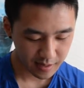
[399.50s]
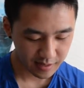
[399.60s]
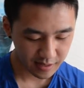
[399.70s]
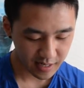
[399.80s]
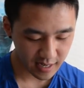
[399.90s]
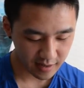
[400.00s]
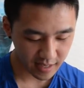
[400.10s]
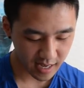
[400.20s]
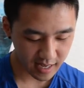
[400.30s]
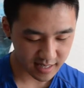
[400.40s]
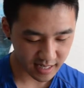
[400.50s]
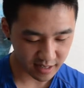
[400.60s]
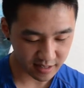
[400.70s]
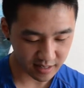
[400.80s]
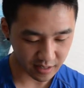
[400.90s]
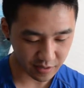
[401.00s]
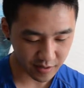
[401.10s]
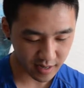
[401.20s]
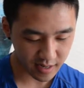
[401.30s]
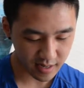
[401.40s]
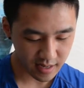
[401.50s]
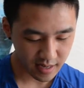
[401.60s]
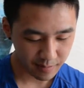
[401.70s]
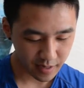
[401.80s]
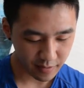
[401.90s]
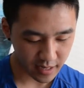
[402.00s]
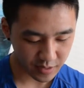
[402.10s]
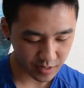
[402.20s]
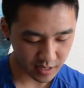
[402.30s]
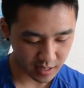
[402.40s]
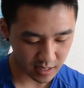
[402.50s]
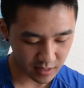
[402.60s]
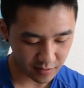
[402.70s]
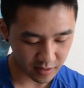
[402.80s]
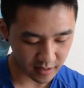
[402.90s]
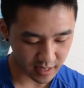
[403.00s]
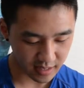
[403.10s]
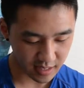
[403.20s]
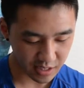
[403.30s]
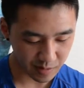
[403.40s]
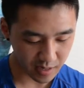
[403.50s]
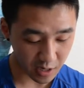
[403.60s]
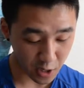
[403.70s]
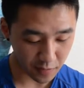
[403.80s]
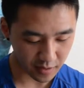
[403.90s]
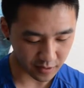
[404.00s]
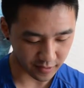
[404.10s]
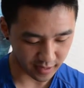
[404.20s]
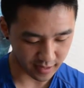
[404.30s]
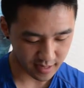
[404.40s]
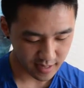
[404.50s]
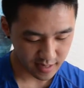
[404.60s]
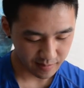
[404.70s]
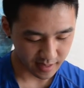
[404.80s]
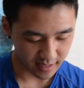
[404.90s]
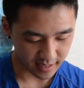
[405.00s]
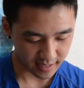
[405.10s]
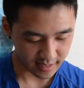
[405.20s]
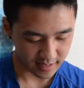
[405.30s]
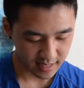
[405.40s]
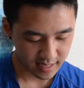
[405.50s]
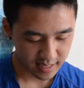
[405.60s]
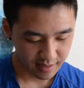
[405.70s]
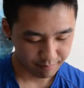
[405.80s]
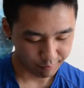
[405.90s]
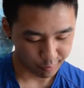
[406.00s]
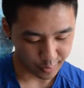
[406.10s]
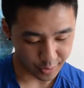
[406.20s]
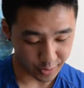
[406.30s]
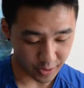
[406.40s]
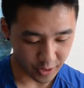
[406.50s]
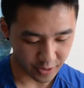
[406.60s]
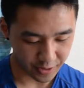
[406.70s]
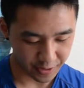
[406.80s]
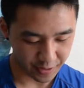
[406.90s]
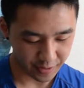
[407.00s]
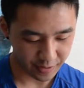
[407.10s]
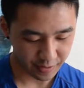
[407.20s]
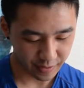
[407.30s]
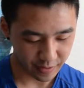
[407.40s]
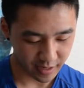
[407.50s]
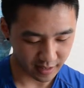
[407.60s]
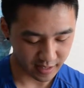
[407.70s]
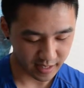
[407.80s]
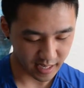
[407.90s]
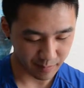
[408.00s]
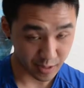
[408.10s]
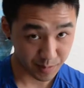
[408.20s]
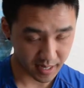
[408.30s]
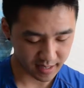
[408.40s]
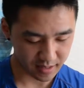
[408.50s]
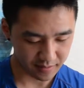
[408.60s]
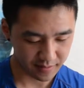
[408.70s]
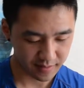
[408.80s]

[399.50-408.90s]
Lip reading: So now KK Slider's in the grid, but when I switch to telephoto lens, he should be off the grid because we're no longer at the same perspective.